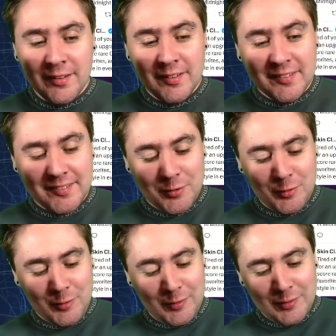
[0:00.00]
So
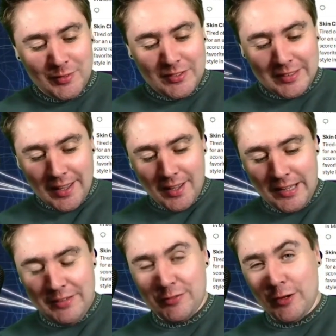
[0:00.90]
to get eight
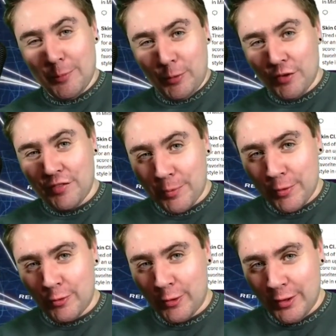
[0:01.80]
vertiports up and
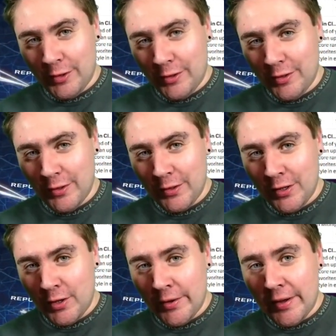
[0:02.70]
running,
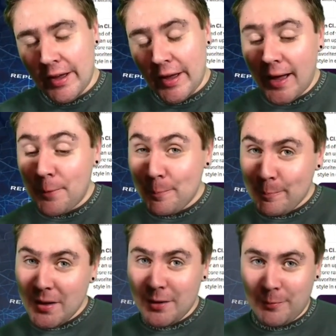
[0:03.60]
at
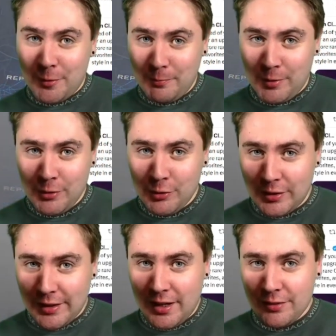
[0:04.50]
minimum, you're going to
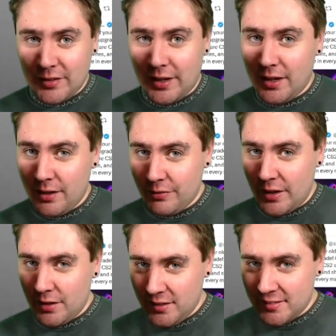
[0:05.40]
have to have at
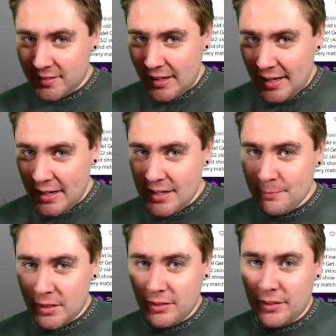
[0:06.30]
least eight
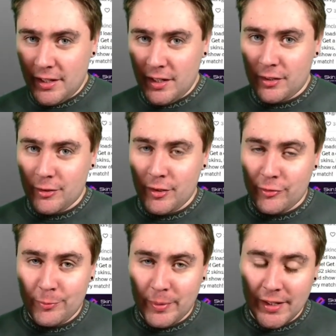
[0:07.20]
Midnight aircraft
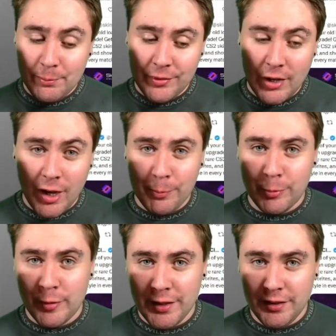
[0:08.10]
being able to
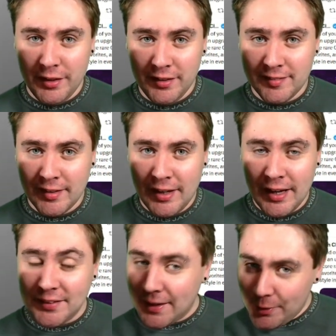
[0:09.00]
operate in these.
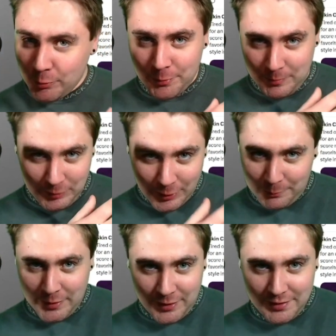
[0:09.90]
And that would not
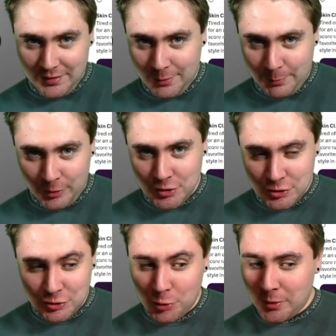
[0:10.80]
be ideal because you don't want